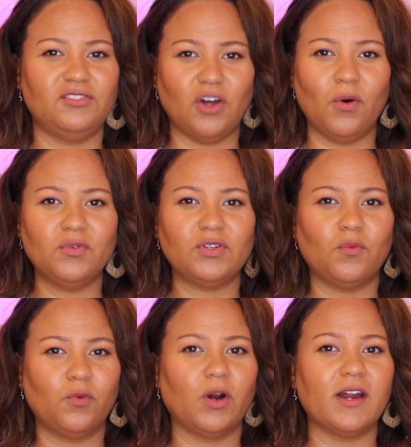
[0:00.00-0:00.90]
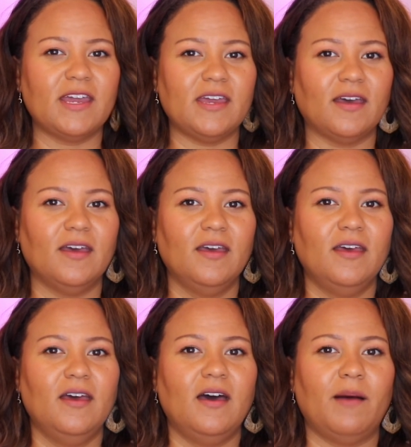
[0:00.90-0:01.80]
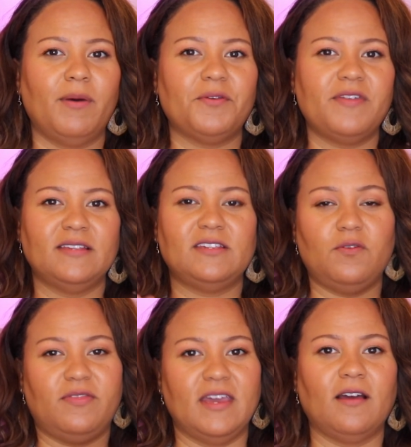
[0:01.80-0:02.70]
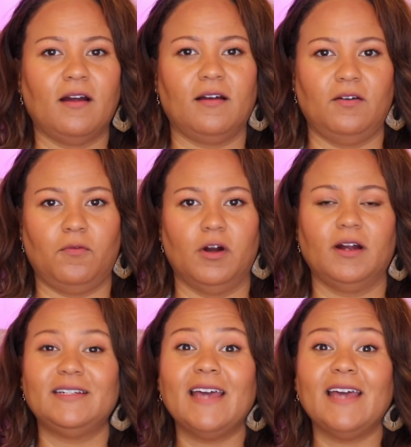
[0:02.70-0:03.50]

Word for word: Don't worry about things that you think aren't gonna work.